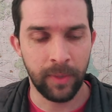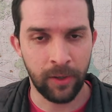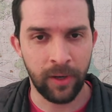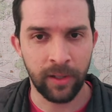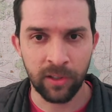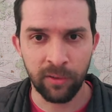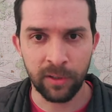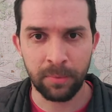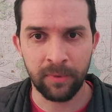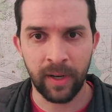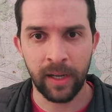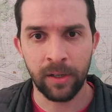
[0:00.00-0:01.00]
internet service
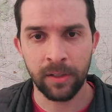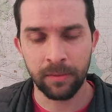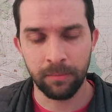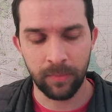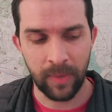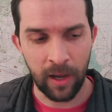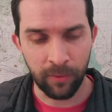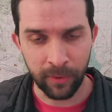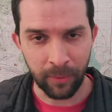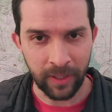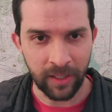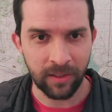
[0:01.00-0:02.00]
providers, alpha
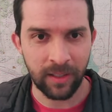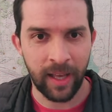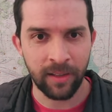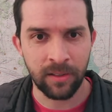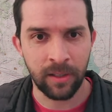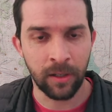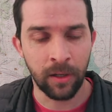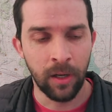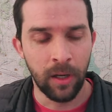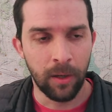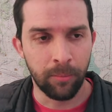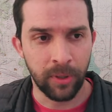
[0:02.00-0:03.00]
released last year,
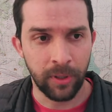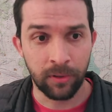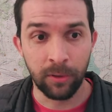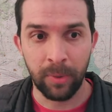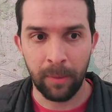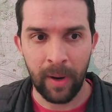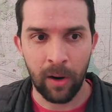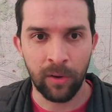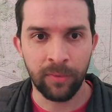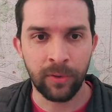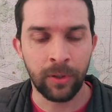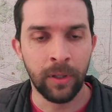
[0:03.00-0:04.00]
but super
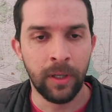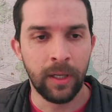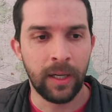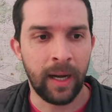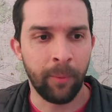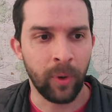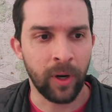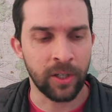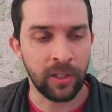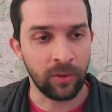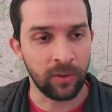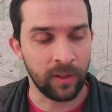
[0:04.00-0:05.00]
powerful. We're
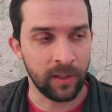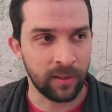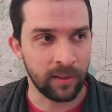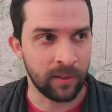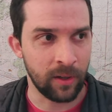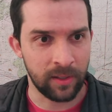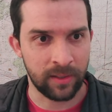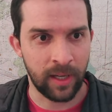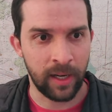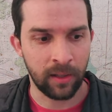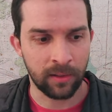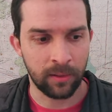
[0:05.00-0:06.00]
actually using this to start
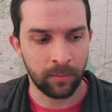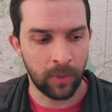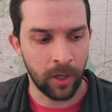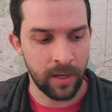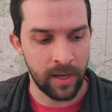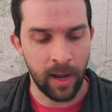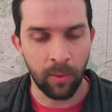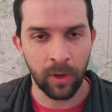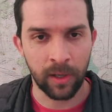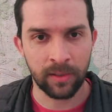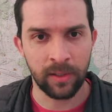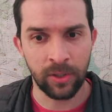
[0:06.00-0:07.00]
designing some AREDN
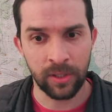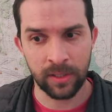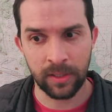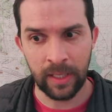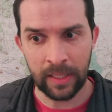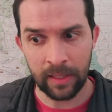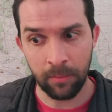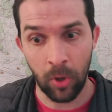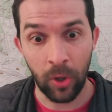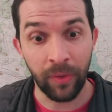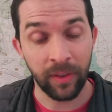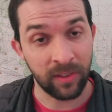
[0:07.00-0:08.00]
networks and just get them
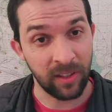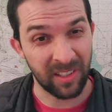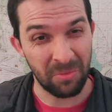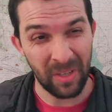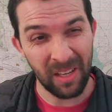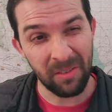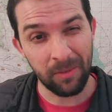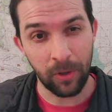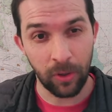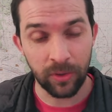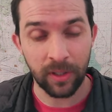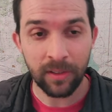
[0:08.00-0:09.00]
all in the system. Even if you're
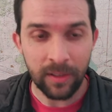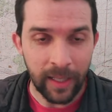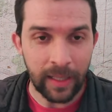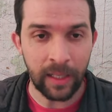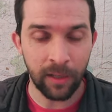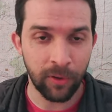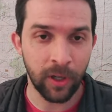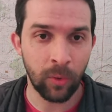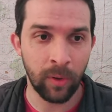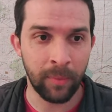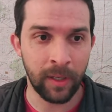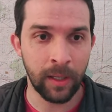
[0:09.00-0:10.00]
using slightly different
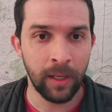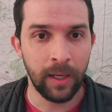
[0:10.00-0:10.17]
equipment,